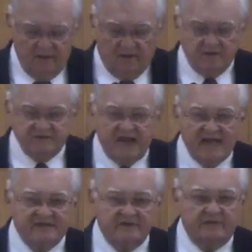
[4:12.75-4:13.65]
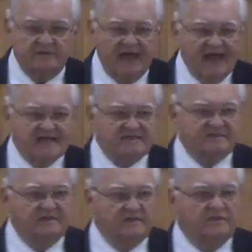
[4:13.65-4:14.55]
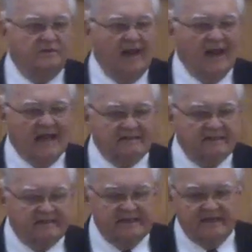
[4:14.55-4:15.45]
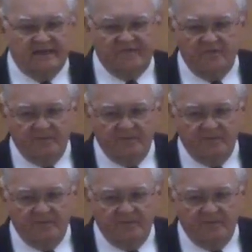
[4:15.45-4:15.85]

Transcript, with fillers: are assigned certain tasks to do. I like to think of them